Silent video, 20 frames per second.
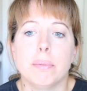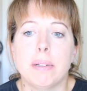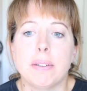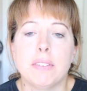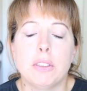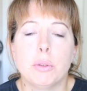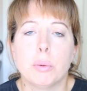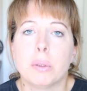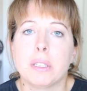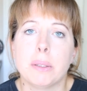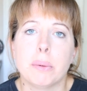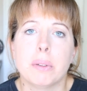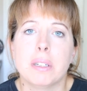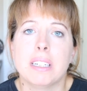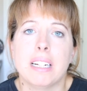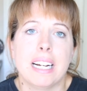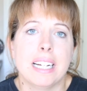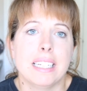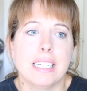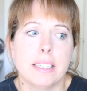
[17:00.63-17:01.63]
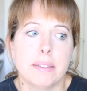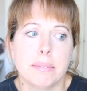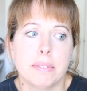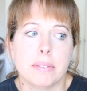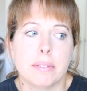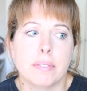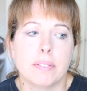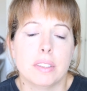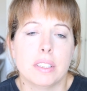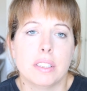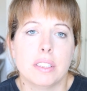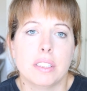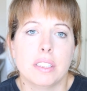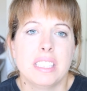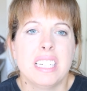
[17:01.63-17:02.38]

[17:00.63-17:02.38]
maybe 21 I didn't remember